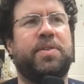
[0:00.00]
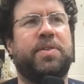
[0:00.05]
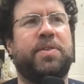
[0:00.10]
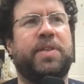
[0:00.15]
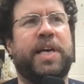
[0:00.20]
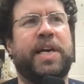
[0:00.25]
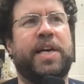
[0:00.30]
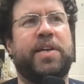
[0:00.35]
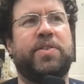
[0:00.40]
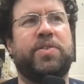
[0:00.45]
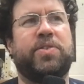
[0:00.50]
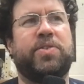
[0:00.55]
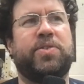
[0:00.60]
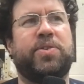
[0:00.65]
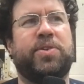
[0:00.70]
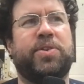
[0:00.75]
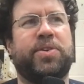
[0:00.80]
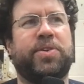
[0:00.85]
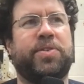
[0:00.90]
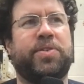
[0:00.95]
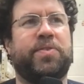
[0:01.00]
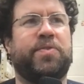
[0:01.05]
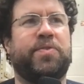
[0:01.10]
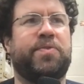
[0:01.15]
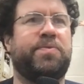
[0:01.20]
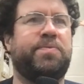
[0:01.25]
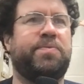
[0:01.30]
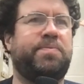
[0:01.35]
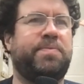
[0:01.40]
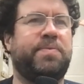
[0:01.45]
that sort of,
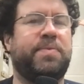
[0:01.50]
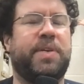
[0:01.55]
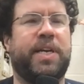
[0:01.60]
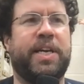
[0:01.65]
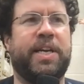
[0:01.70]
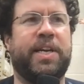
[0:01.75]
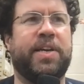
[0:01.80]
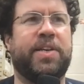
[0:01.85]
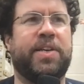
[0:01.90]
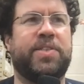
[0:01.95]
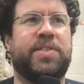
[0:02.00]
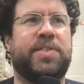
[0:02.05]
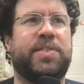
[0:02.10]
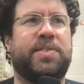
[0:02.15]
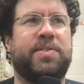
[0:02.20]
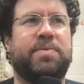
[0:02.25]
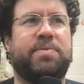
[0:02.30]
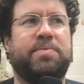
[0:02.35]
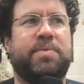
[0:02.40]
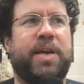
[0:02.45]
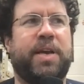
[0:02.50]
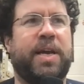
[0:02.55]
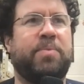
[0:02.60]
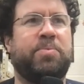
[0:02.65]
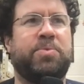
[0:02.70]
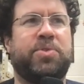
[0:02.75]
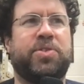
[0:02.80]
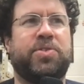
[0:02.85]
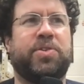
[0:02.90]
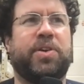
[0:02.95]
I guess,
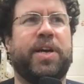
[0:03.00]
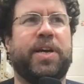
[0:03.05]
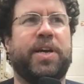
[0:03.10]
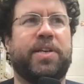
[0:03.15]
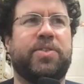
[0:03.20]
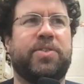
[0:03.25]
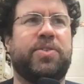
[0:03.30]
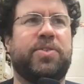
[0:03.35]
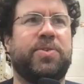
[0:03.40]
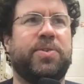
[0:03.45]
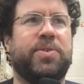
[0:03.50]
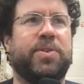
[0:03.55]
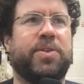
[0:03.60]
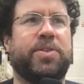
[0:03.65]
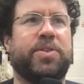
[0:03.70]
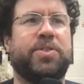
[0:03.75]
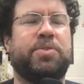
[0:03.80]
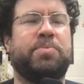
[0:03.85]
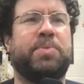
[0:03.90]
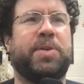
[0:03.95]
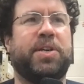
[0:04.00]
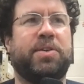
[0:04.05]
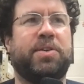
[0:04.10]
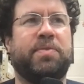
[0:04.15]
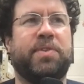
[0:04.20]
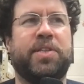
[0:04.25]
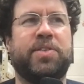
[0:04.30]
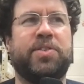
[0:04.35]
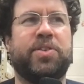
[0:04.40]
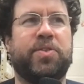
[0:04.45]
abstract or
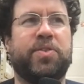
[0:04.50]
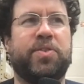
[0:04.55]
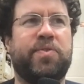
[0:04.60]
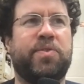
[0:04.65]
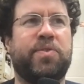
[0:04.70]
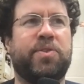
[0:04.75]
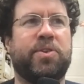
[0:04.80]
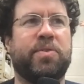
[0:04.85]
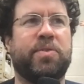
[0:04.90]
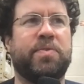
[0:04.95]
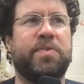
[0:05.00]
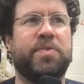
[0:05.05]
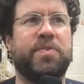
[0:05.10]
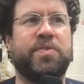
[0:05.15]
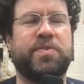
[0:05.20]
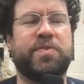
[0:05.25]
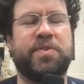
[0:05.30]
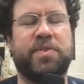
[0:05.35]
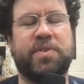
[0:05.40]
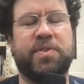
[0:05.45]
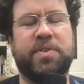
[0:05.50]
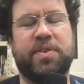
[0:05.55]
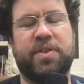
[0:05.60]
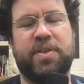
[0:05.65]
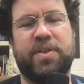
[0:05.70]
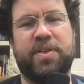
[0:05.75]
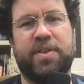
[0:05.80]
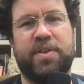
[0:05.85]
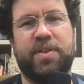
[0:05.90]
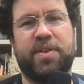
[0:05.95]
experimental form of
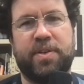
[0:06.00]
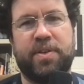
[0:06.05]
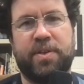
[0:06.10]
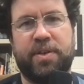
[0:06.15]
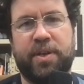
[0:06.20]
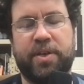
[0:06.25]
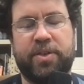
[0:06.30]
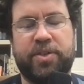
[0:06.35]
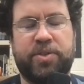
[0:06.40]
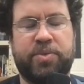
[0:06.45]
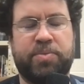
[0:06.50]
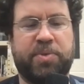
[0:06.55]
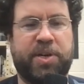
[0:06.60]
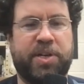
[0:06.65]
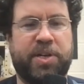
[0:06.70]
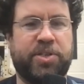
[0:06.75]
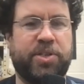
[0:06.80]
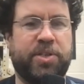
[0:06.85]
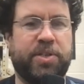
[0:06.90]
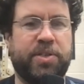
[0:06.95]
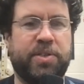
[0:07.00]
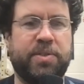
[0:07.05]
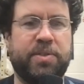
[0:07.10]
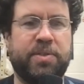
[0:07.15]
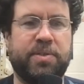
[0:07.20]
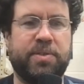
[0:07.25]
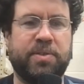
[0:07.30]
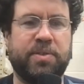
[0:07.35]
expression.